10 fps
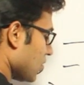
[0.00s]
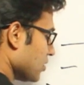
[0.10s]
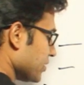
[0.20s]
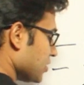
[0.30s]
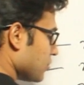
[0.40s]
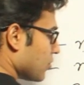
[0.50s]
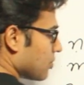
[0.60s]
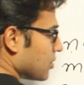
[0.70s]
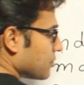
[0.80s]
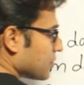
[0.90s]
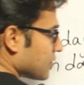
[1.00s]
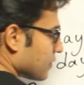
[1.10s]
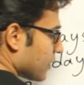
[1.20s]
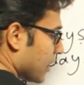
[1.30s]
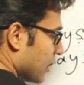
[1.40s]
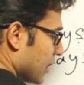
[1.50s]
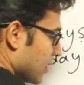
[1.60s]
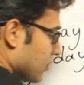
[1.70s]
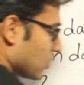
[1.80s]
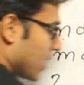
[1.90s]
solve such problems, right?
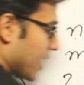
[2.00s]
So